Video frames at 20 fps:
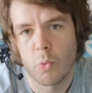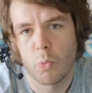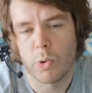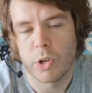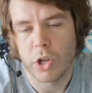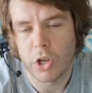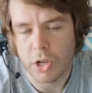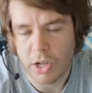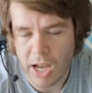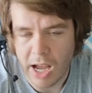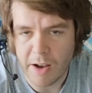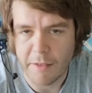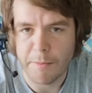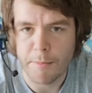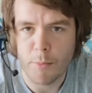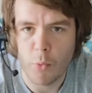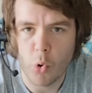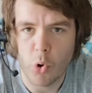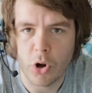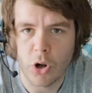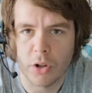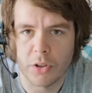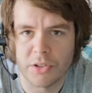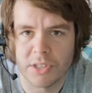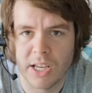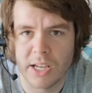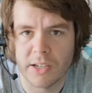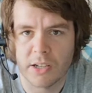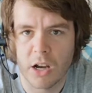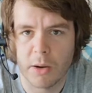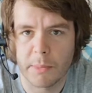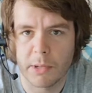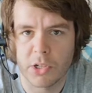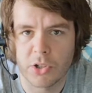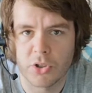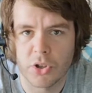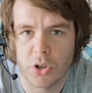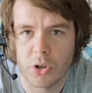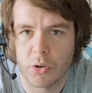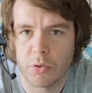We're going to have more content coming
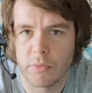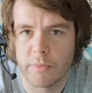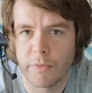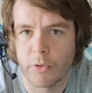soon,